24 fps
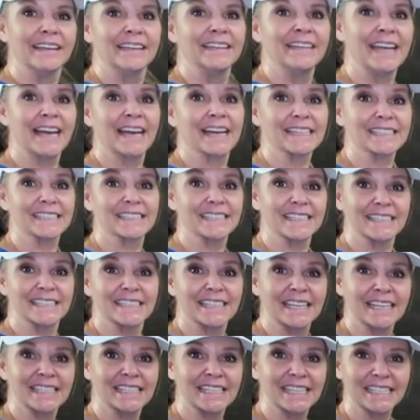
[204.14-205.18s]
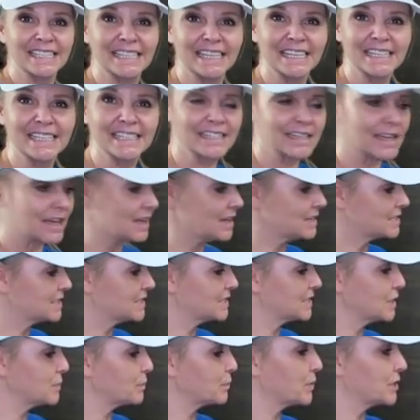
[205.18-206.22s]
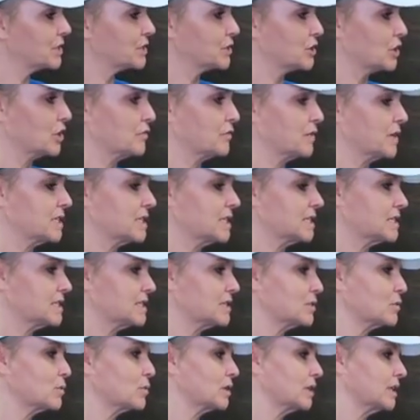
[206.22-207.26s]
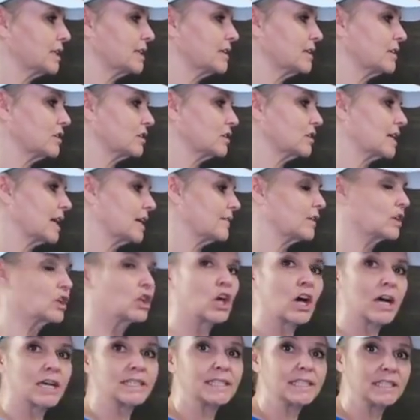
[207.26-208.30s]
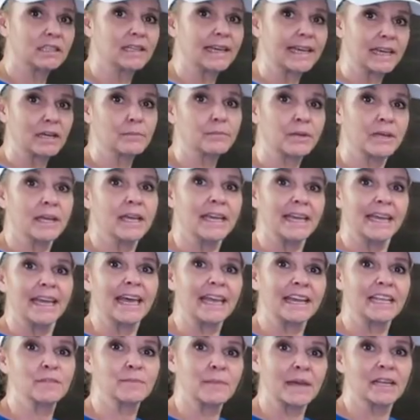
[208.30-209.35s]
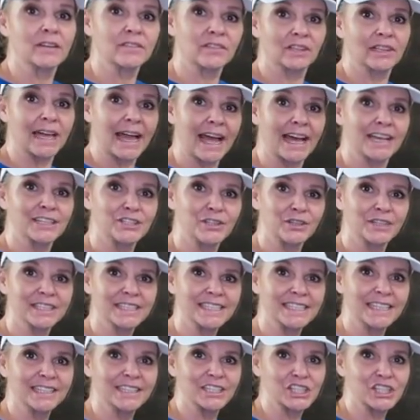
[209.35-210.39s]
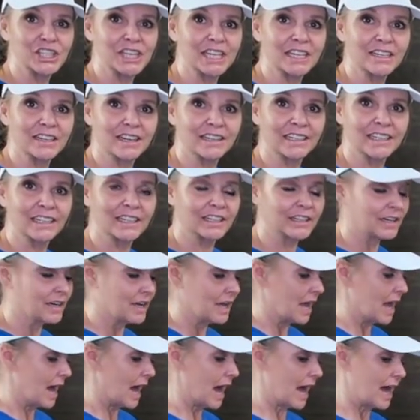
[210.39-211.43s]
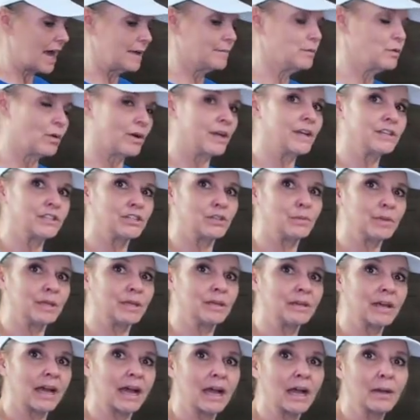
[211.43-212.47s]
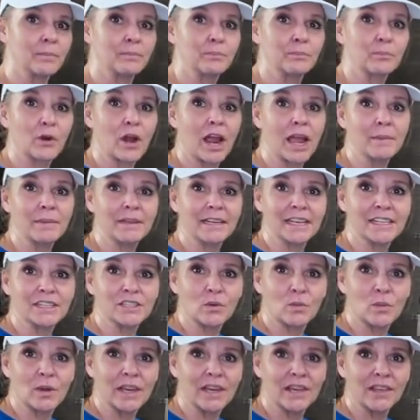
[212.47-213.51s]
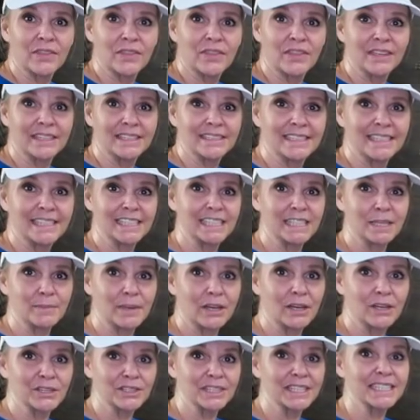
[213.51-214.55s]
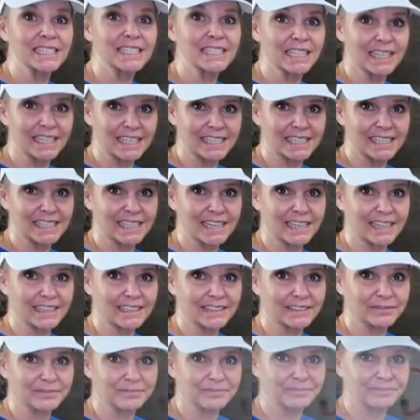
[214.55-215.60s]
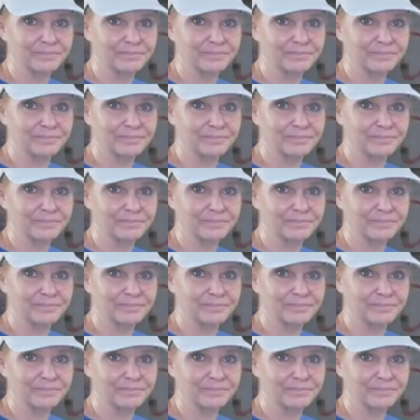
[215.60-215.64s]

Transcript: next since this is a slippery surface, this is a really kind of a glossy lamp and it's made of glass, you can see the sheen on here. I am going to be uh, priming it with Dixie Belle's Slick Stick.